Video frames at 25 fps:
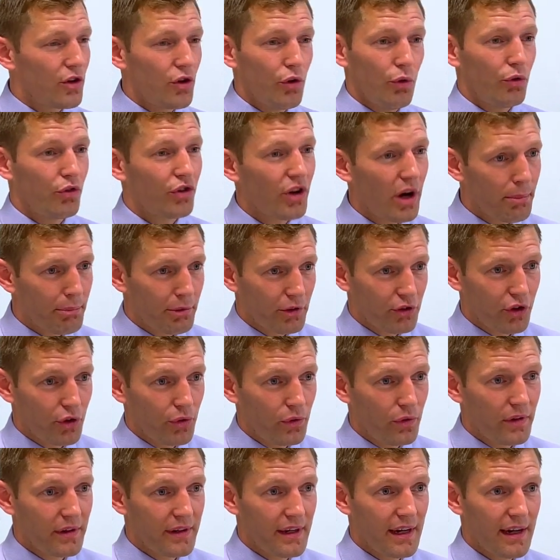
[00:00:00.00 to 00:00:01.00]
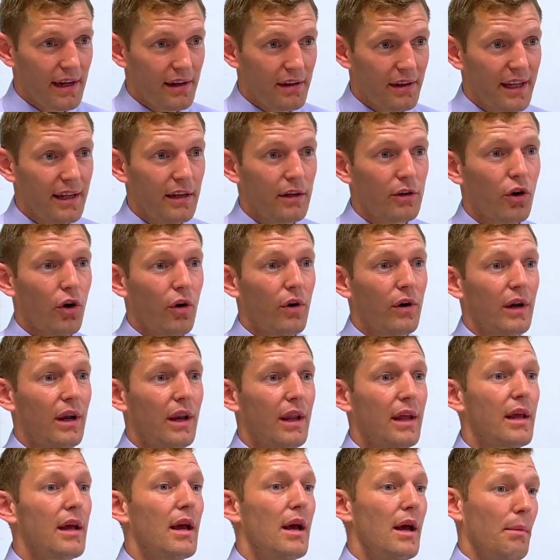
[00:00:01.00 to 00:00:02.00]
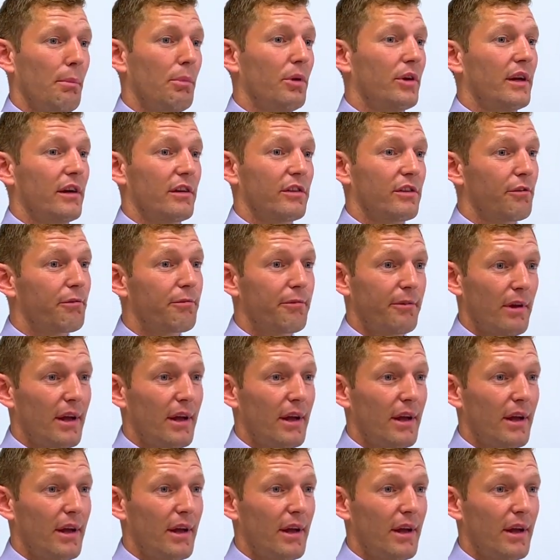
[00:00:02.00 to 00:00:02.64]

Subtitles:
huge opportunity there internally, but there's